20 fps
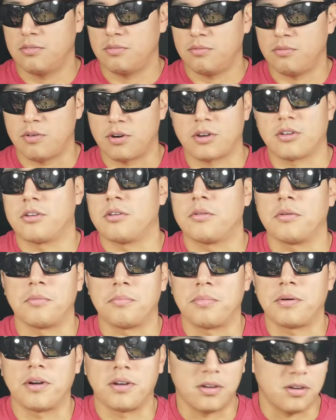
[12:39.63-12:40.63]
working on a
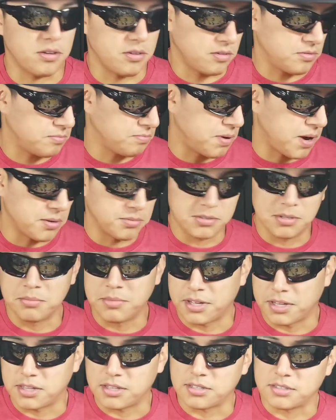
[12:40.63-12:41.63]
pipe, something
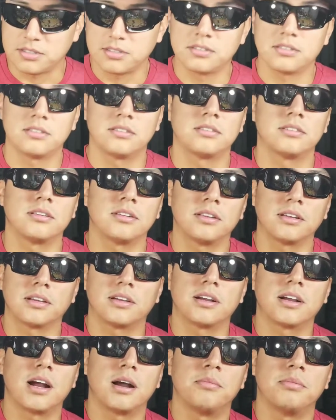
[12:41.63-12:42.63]
like this, something like
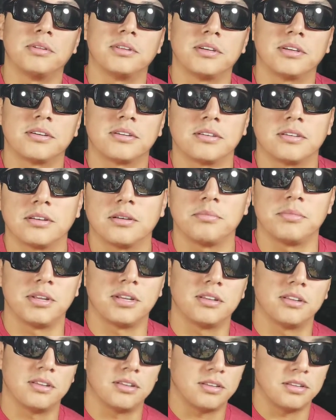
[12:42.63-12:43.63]
a Cavalier. I
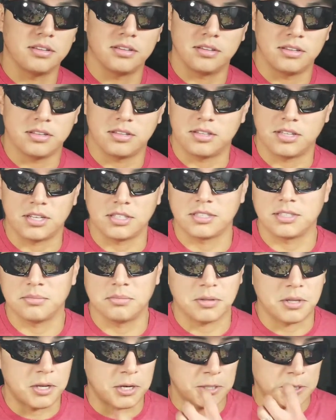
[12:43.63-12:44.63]
mean, it takes up
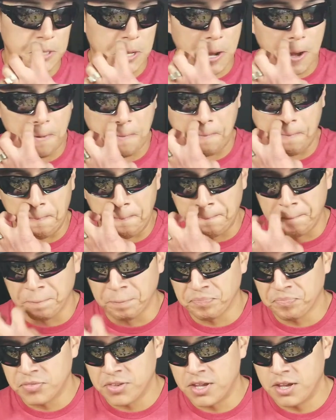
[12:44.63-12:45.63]
a lot of
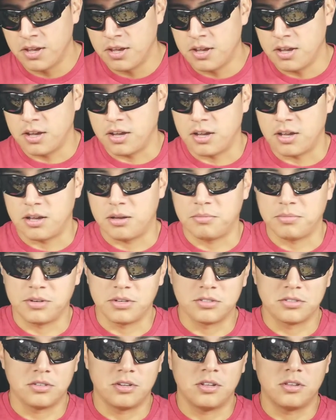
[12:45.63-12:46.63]
time.
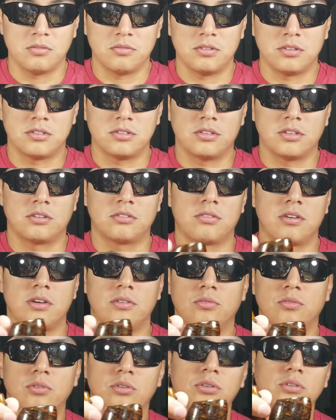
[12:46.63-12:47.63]
Here's another one. This is the
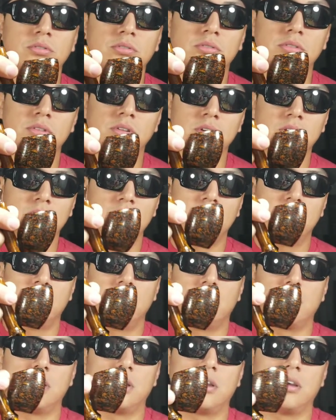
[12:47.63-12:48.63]
Crown Royal.
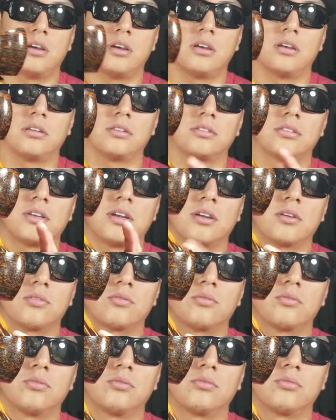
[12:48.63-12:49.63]
It's got
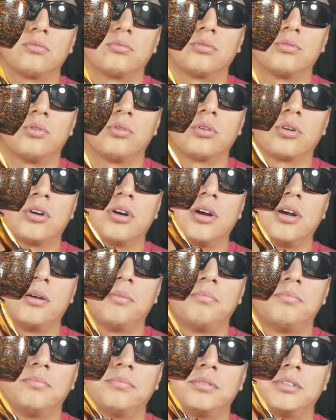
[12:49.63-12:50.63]
corn
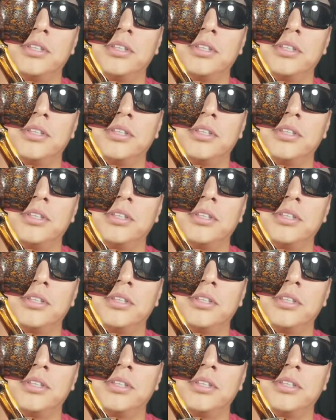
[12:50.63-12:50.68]
cob